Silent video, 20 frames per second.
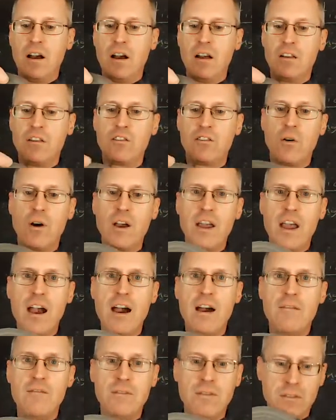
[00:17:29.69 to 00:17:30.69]
So I
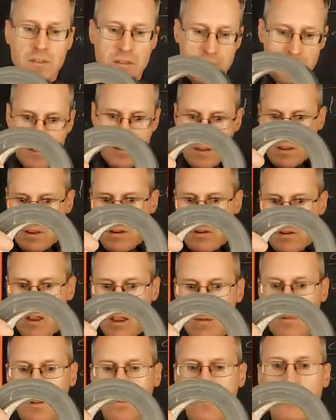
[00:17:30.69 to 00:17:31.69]
have. Okay,
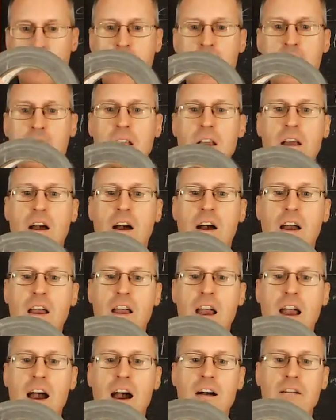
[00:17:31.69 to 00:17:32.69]
I'm in the shot. I
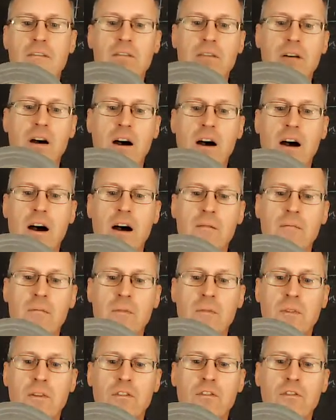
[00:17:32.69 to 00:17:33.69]
have
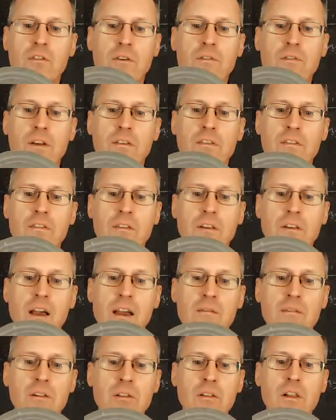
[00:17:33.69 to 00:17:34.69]
the surface. I
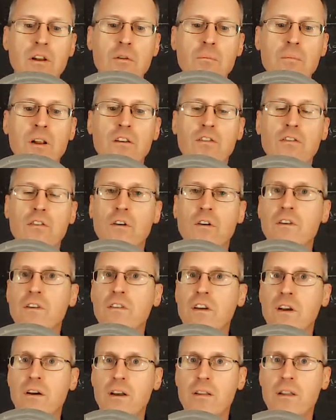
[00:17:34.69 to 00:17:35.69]
have a little bit of surface
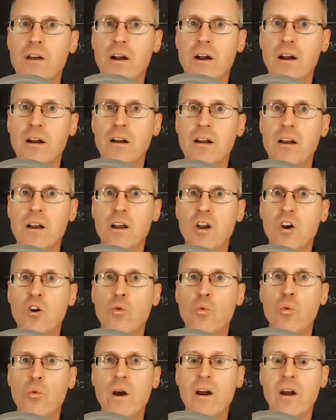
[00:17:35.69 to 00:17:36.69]
area there,
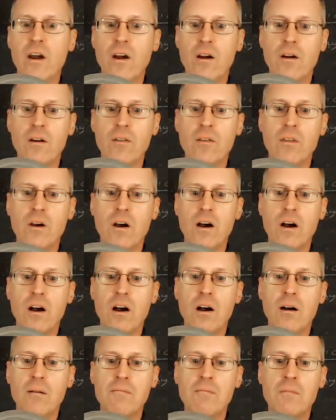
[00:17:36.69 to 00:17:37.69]
where
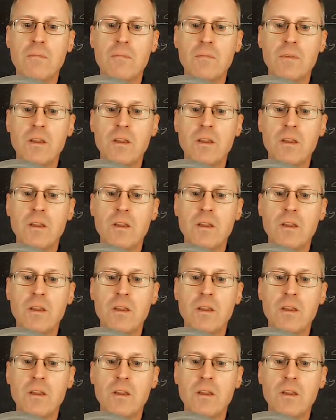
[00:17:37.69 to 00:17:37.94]
the